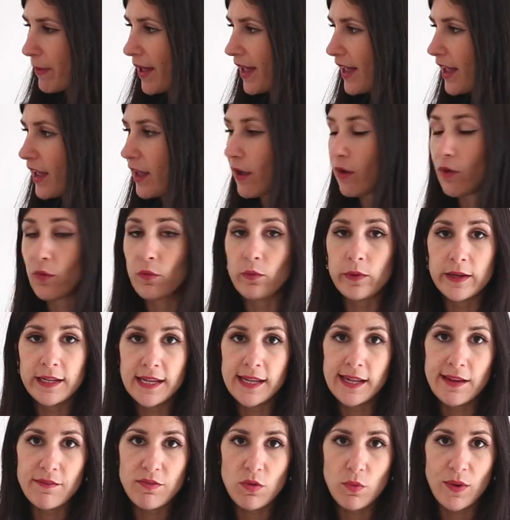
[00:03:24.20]
but
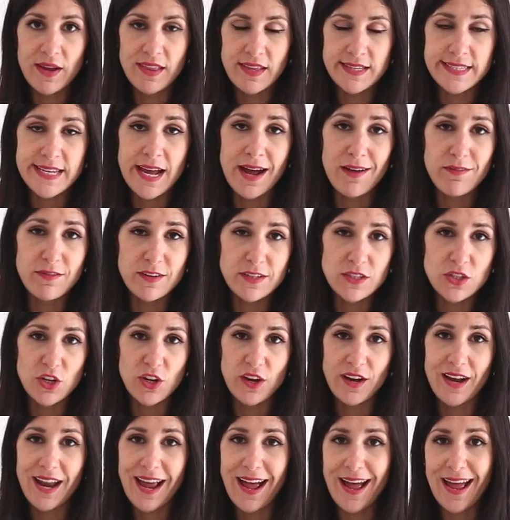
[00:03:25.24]
really love the way this outfit
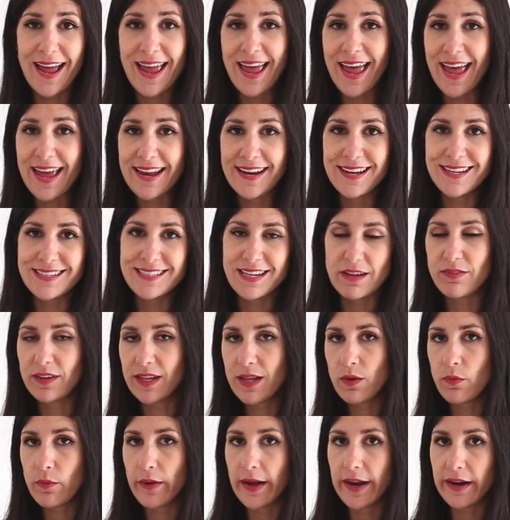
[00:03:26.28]
turned out, and
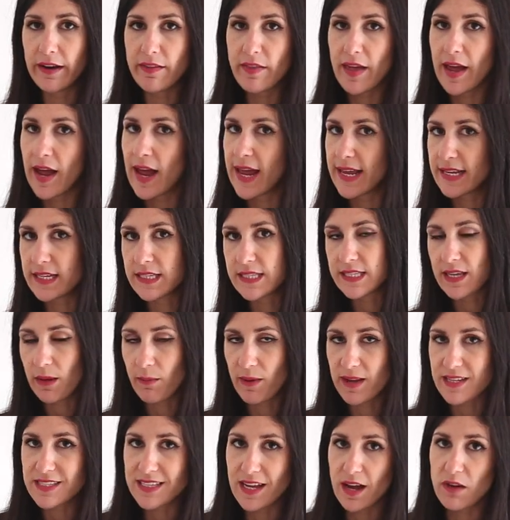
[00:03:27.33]
definitely one that I can
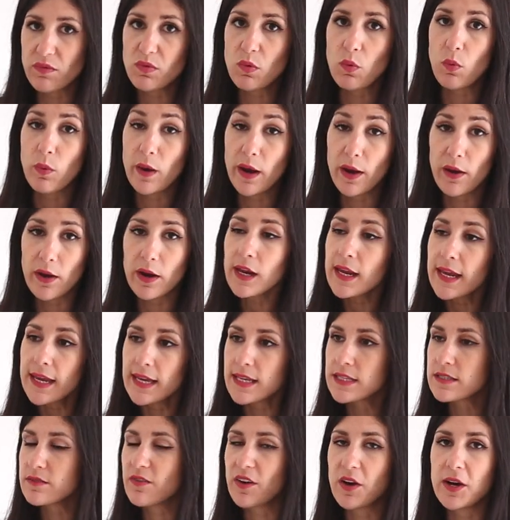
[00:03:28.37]
see myself wearing.
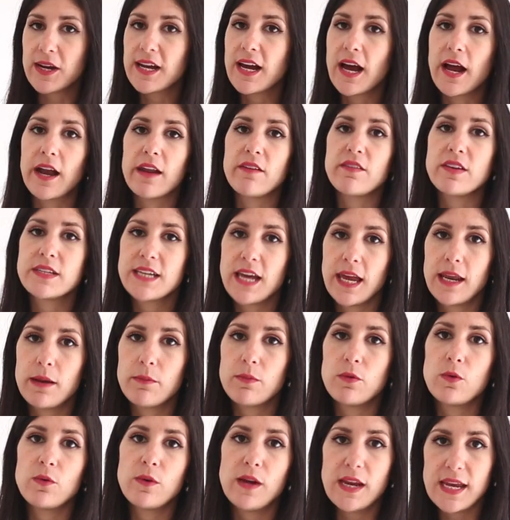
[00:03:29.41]
It's very kind of
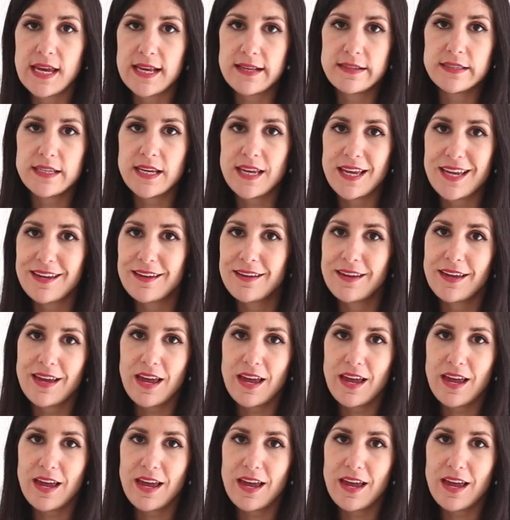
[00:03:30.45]
attainable, easy,